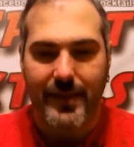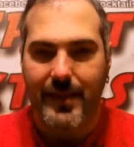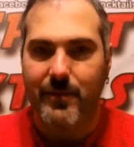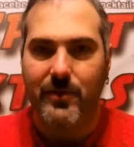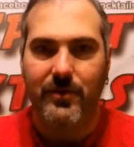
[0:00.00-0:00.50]

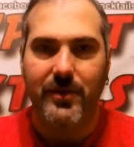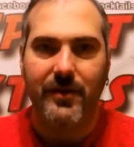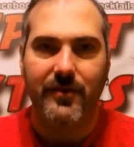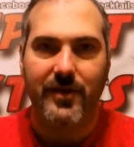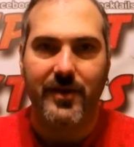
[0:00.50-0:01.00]
let me know what you
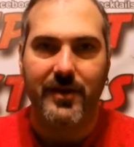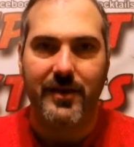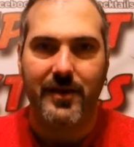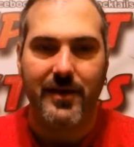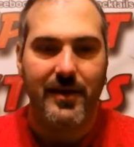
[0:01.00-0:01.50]
guys think.
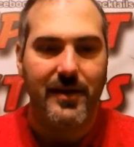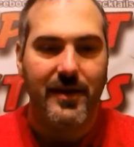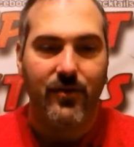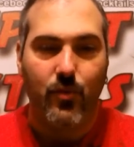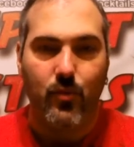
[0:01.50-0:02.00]

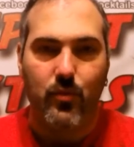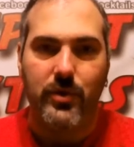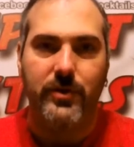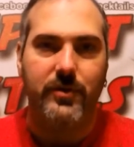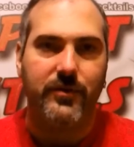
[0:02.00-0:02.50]
It's a
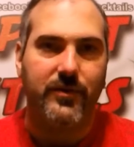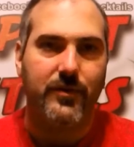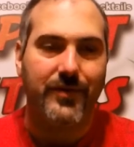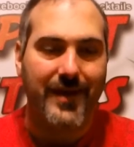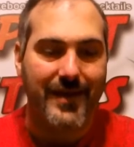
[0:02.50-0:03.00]
really good
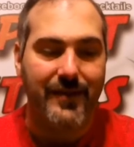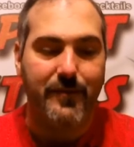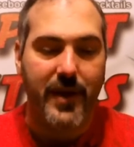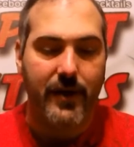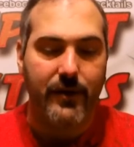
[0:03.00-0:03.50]
series. I love
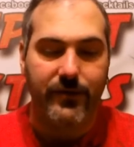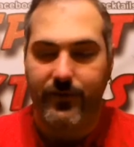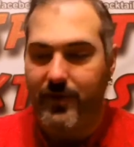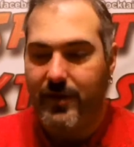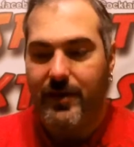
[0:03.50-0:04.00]

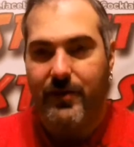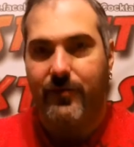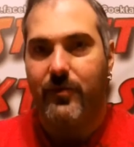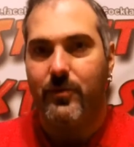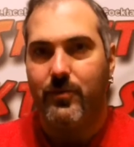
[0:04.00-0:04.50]
pirates.
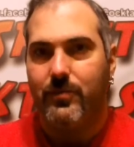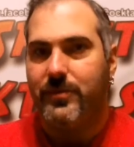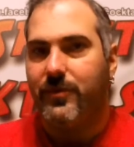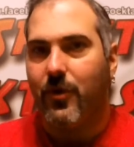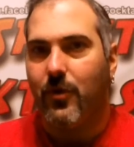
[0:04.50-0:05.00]
So
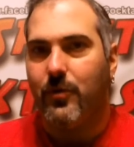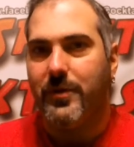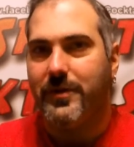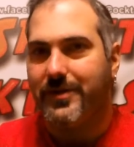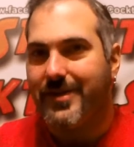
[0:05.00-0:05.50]
this whole
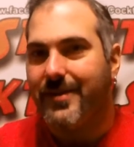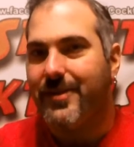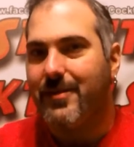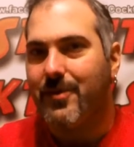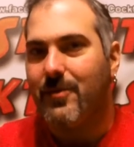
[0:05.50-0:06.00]
week,
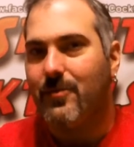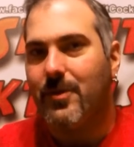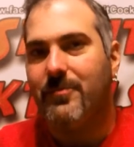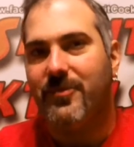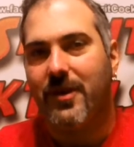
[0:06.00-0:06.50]
nothing but
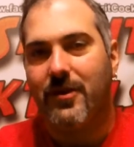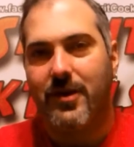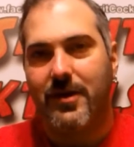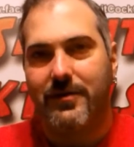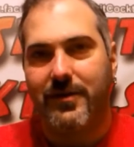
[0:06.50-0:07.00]
rum style
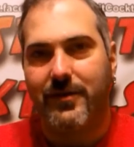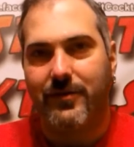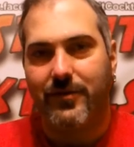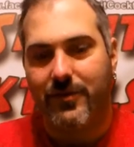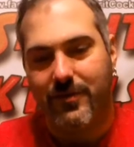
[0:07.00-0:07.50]

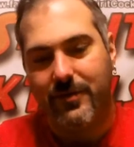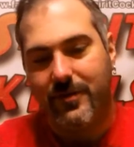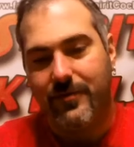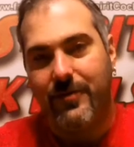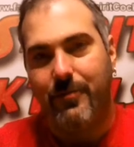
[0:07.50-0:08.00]
cocktails.
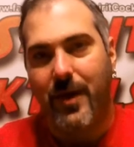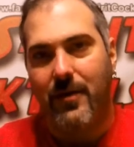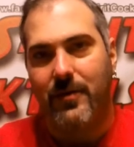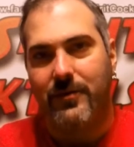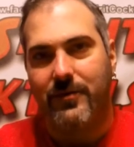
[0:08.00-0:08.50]
Because it's
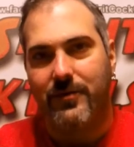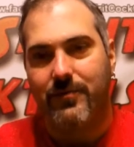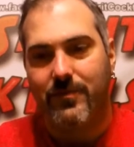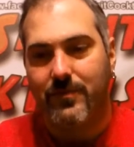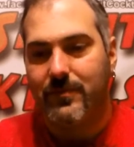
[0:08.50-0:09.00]
pirates.
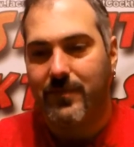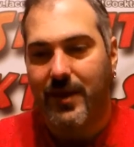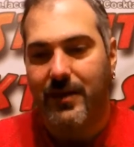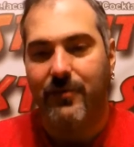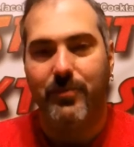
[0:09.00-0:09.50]

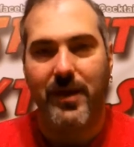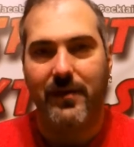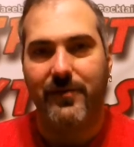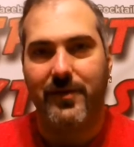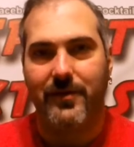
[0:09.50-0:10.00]
And it's
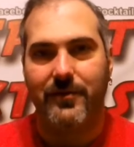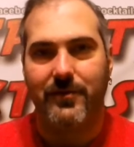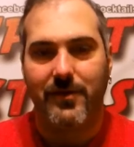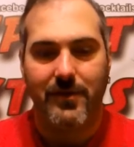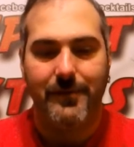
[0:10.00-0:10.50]
black sails.
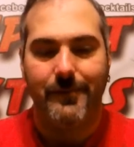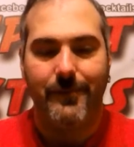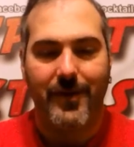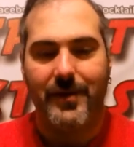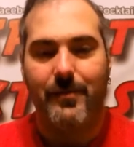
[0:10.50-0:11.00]

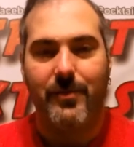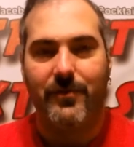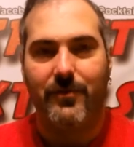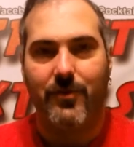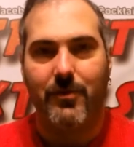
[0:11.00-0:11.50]
Why not bring
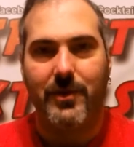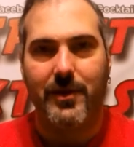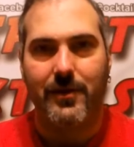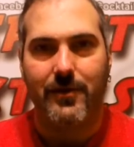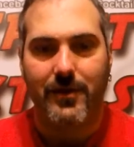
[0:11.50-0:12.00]
some rum in
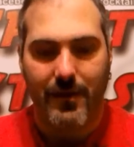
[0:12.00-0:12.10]
there?